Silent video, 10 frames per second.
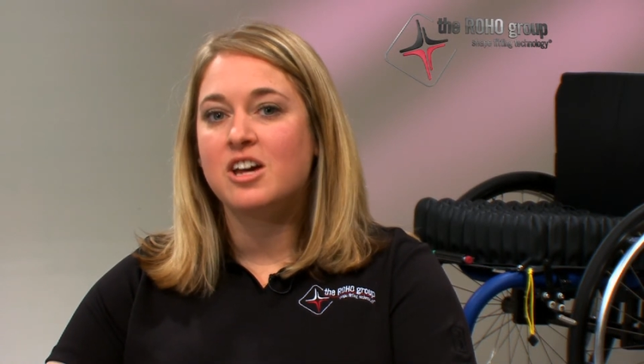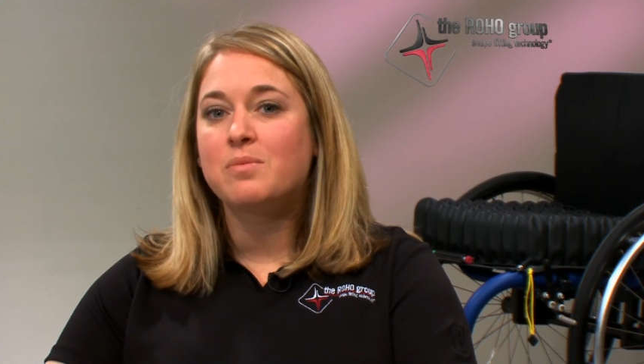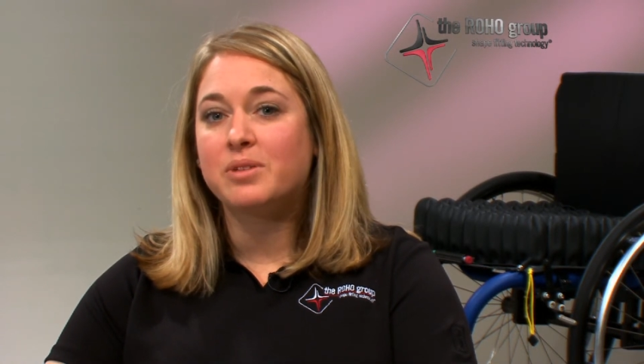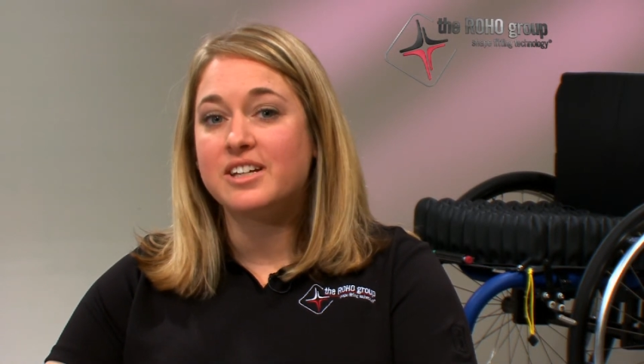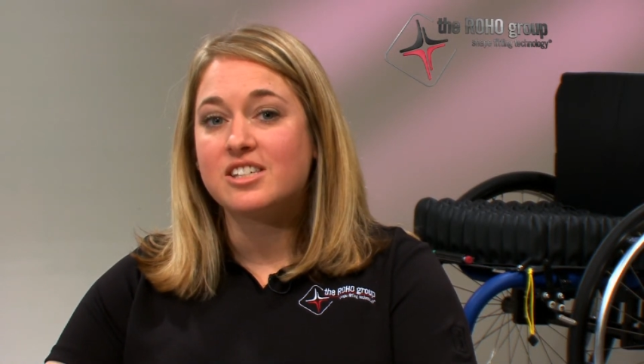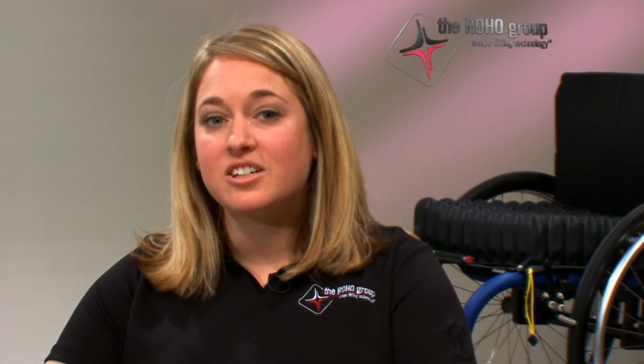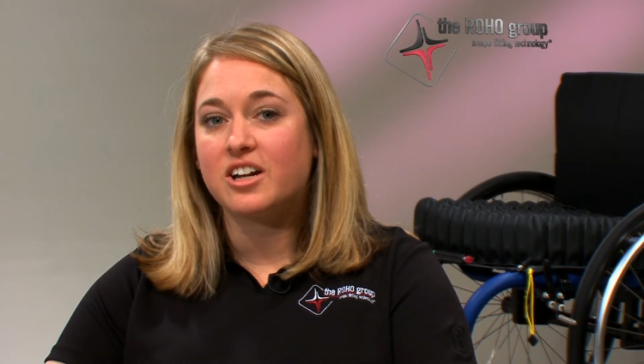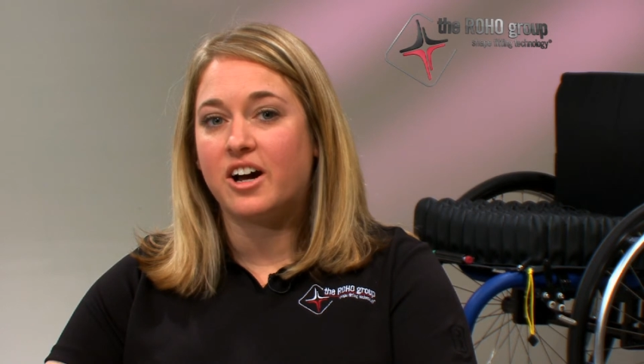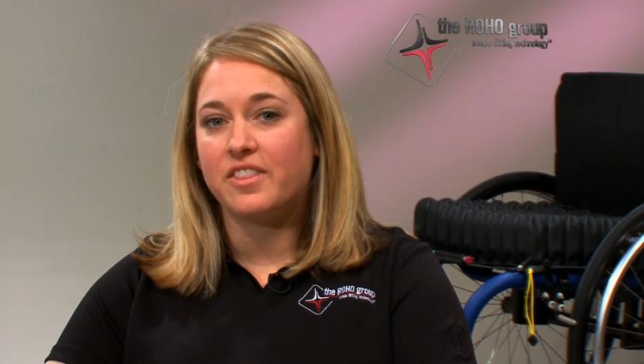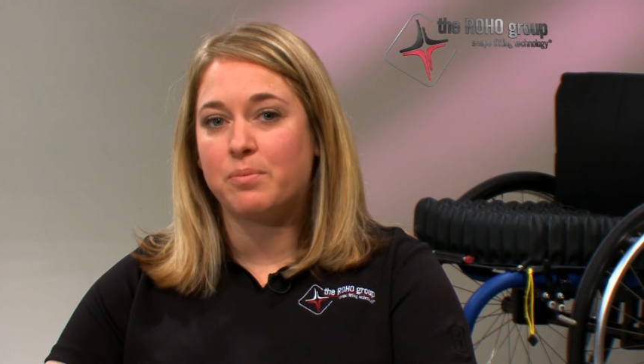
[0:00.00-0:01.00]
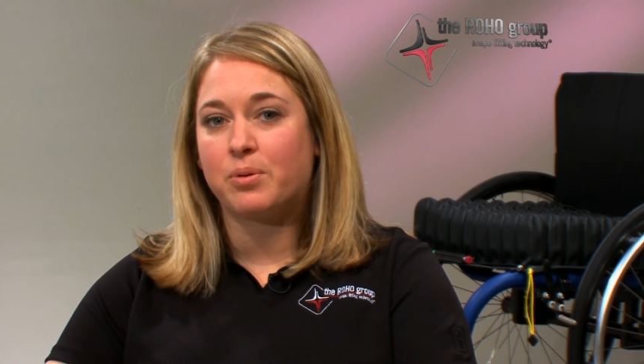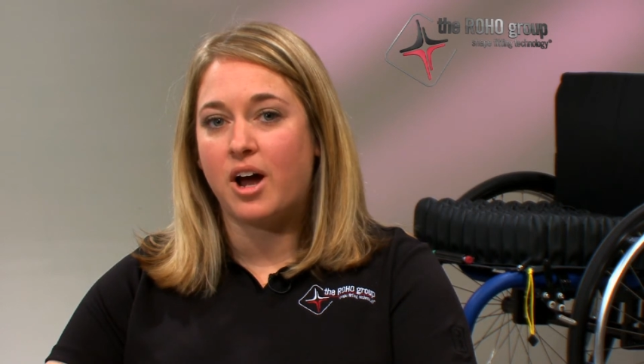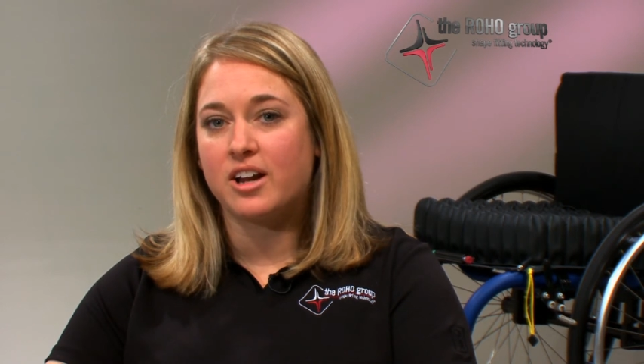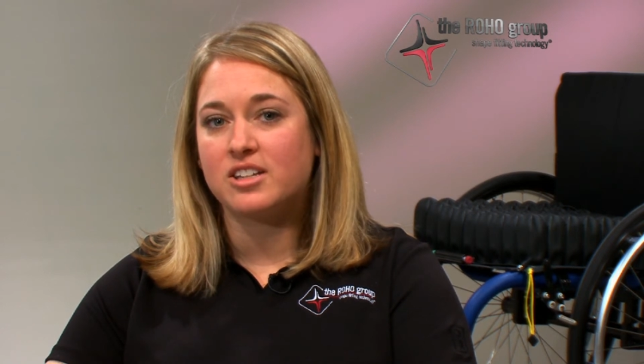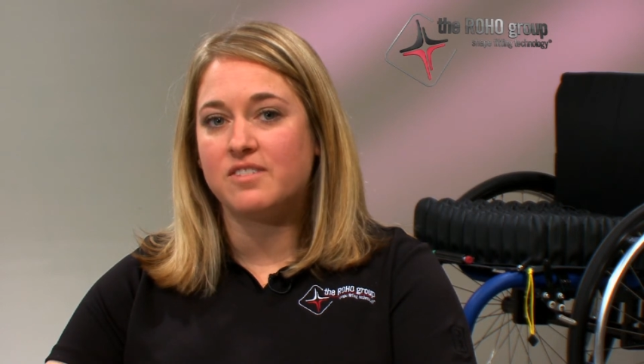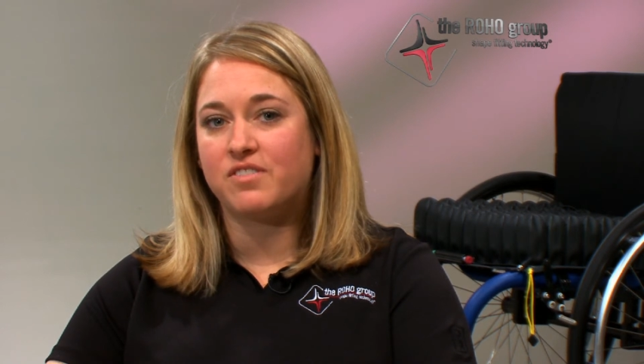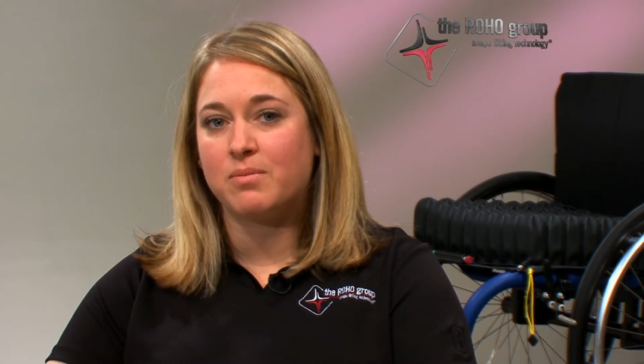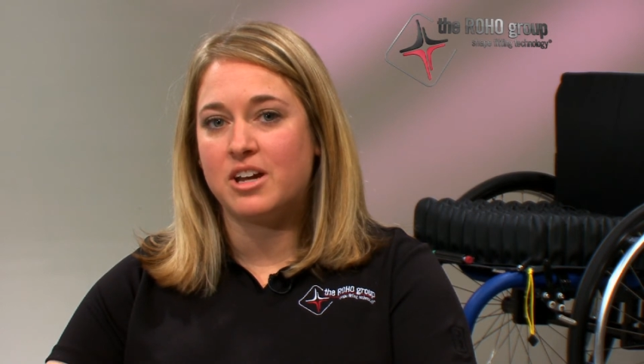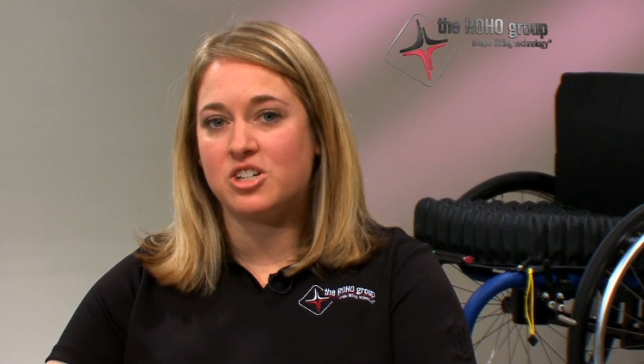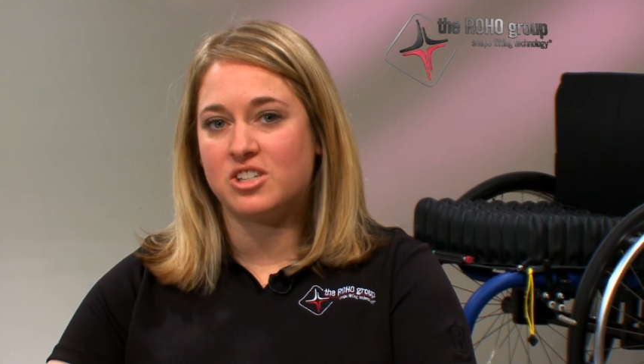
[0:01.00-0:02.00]
please click on the product
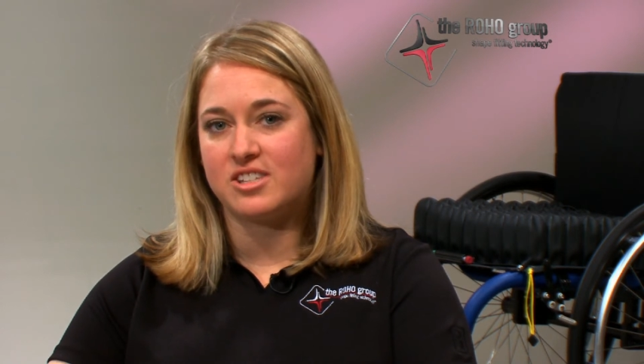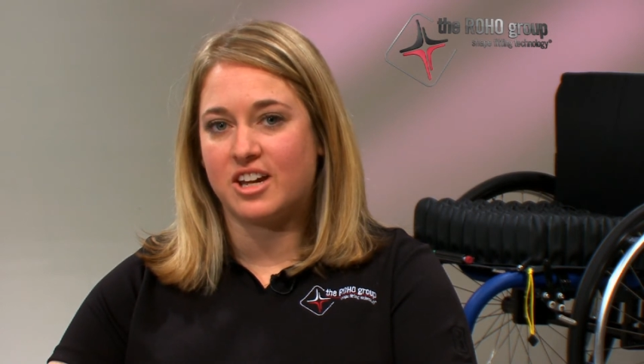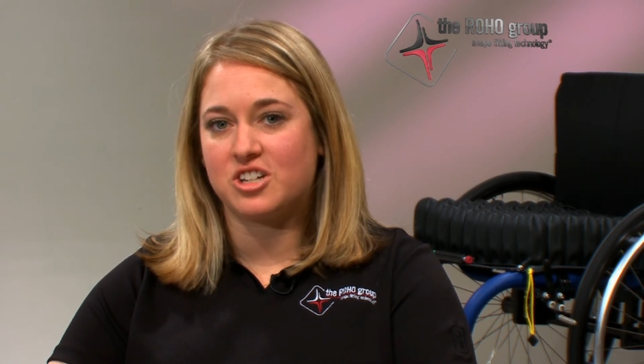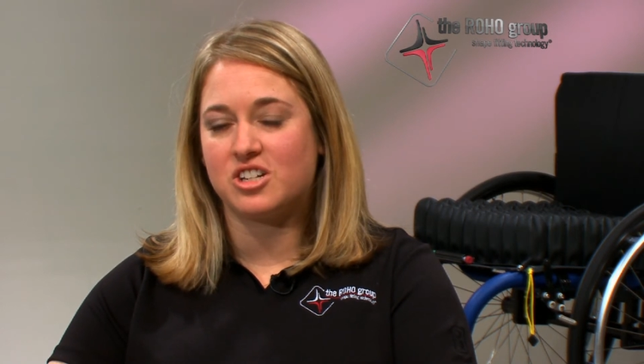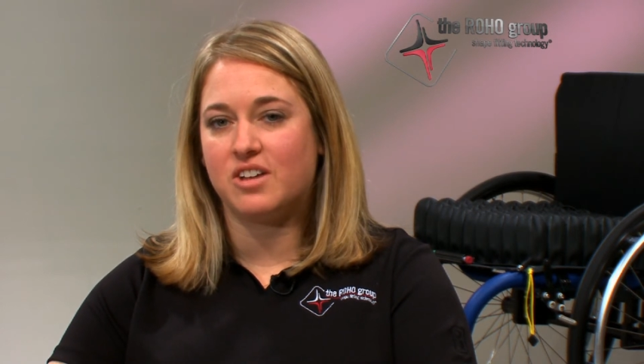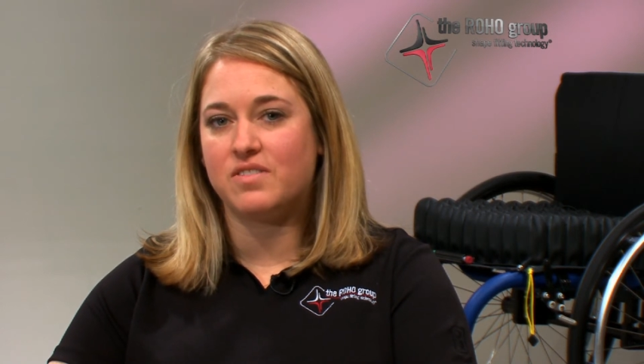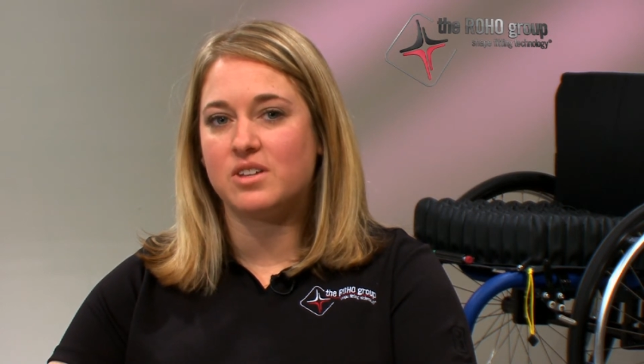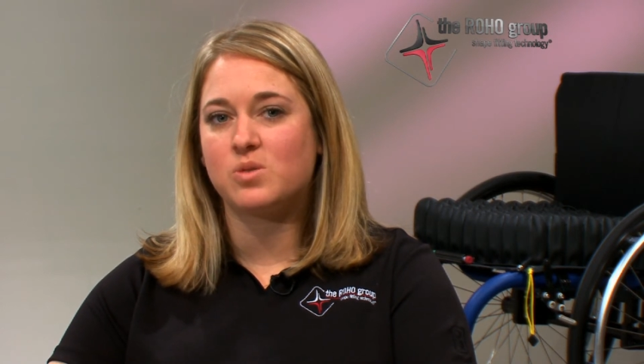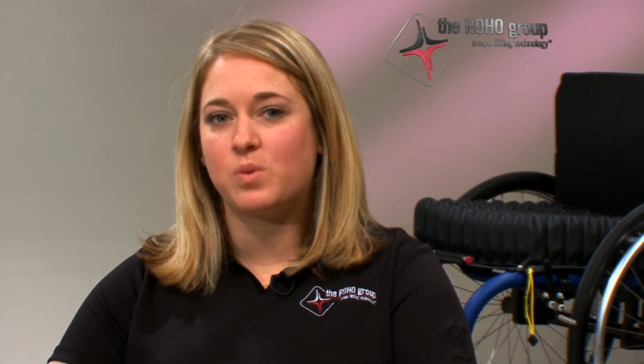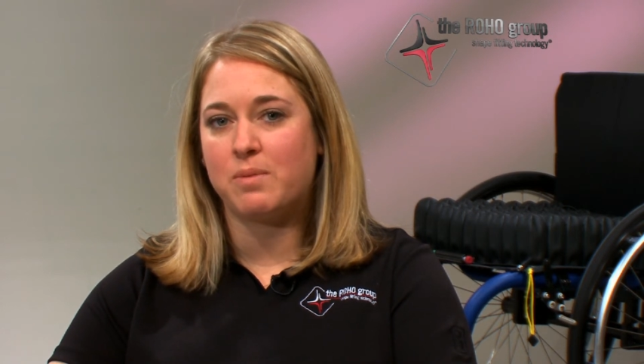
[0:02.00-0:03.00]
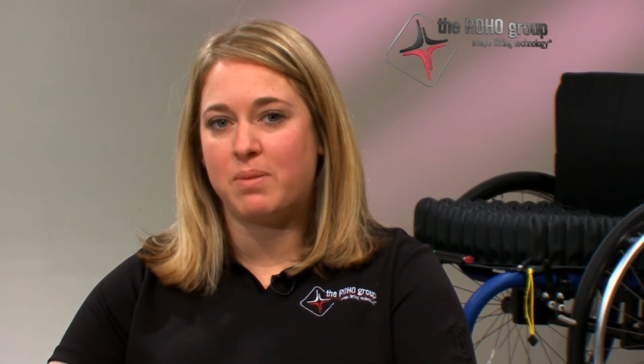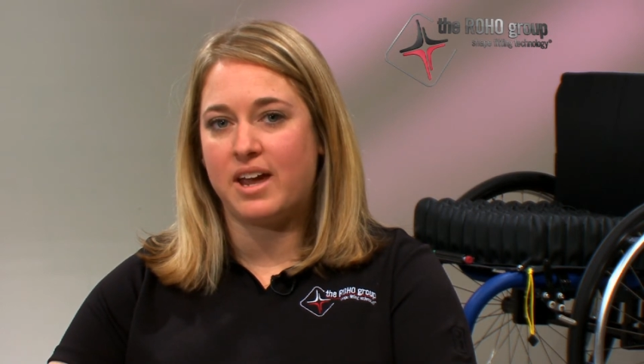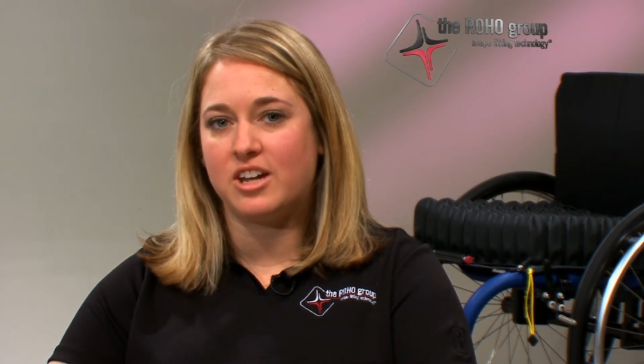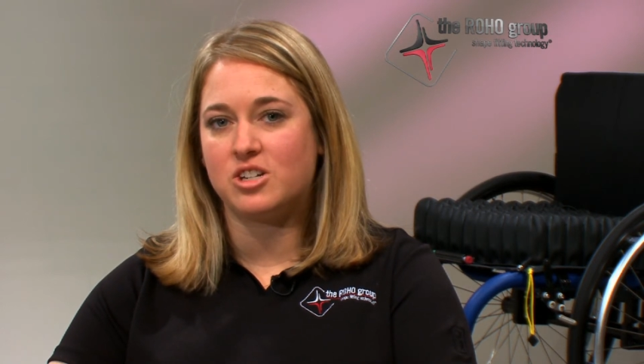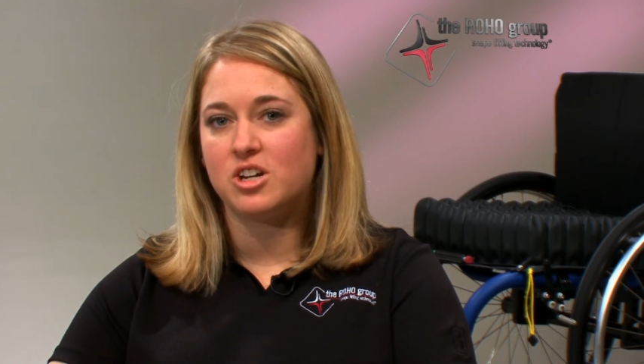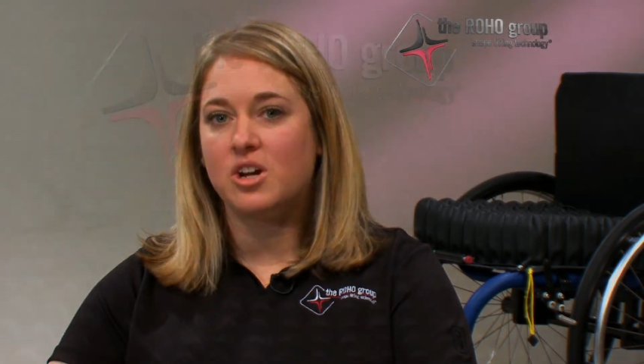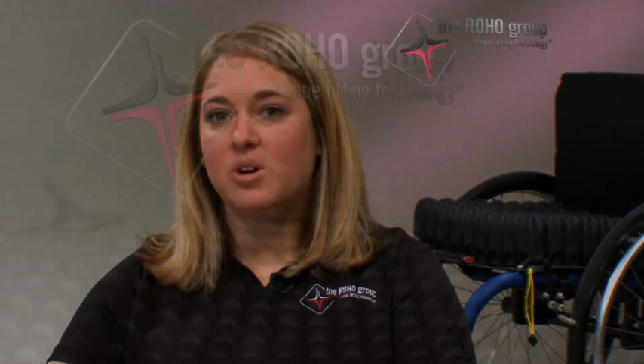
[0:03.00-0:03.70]
information section of this webpage